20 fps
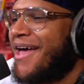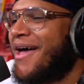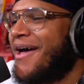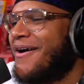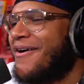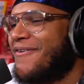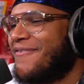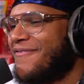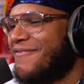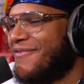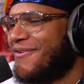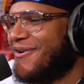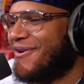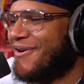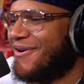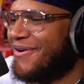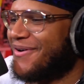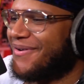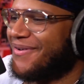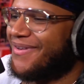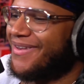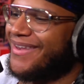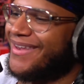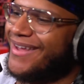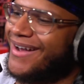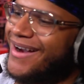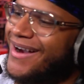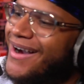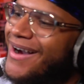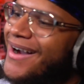Oh,
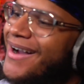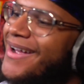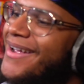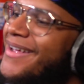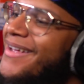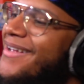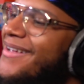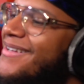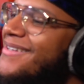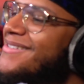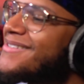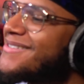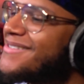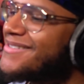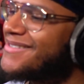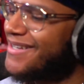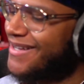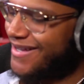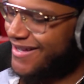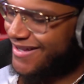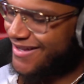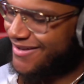no, he is sick,